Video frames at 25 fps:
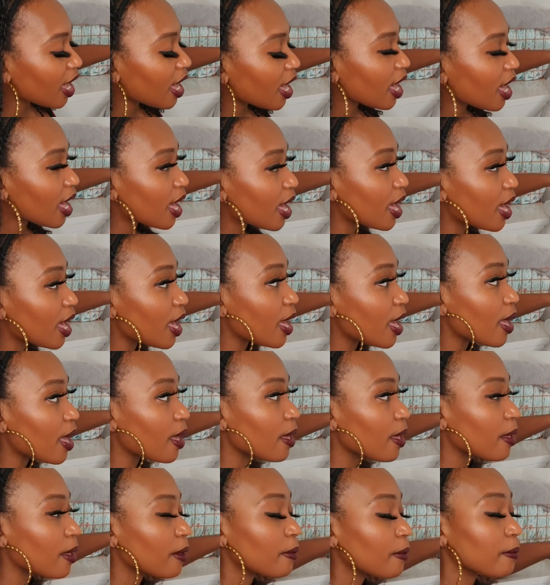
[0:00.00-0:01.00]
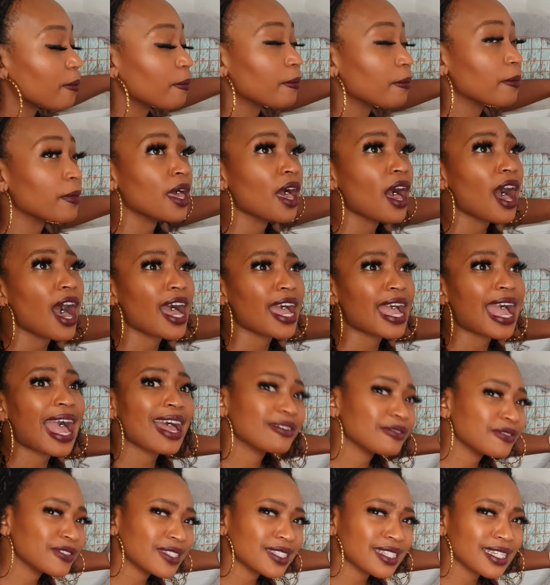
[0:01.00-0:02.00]
I have
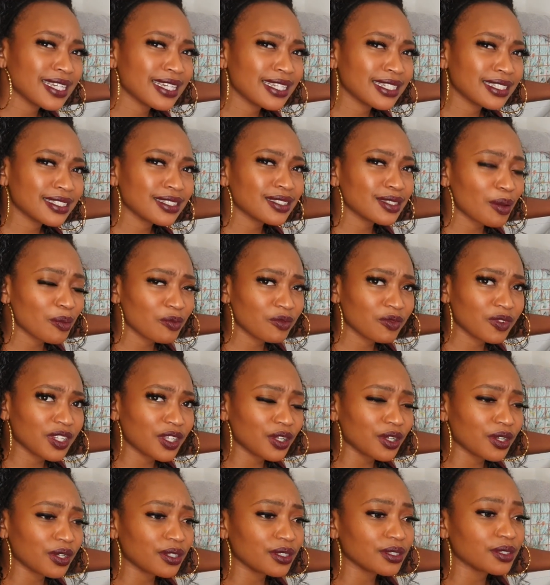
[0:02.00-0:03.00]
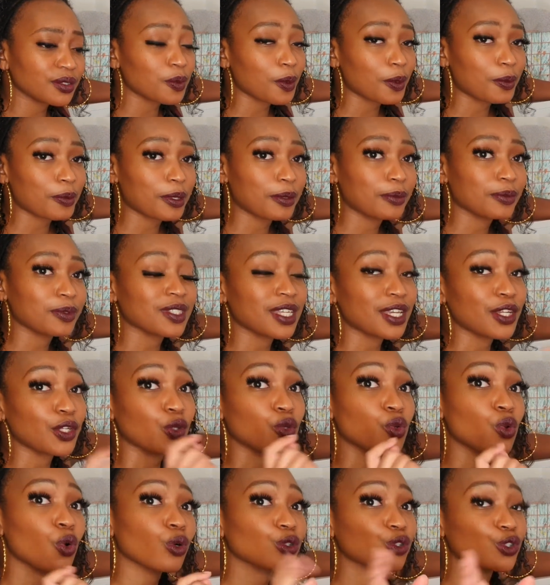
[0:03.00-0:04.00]
seen some videos where people say
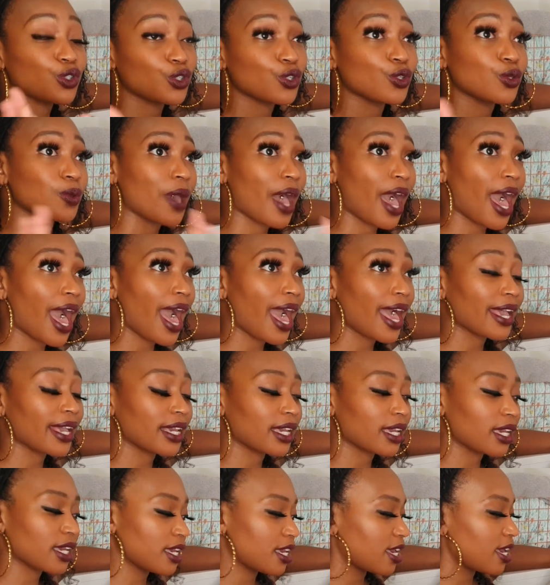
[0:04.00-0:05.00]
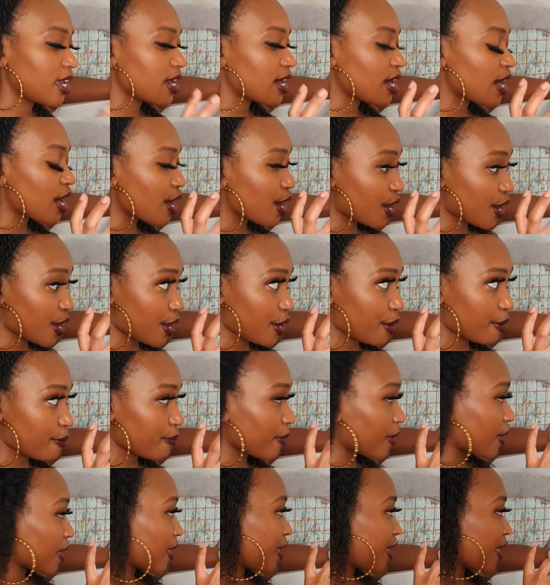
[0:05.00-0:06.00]
not to hang
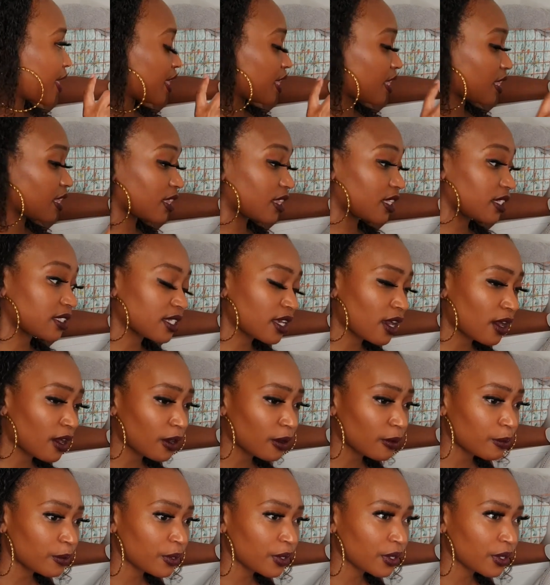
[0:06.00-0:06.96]
the tub